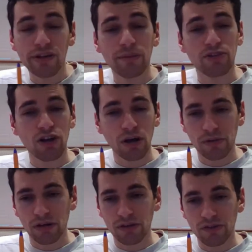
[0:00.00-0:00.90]

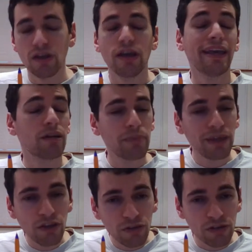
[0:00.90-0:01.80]
sharpness, it can be
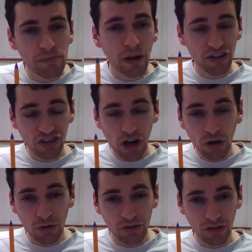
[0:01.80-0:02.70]
used to punch
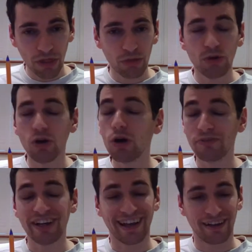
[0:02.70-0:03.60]
holes through
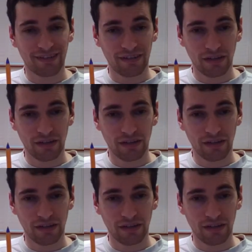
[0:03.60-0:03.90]
objects.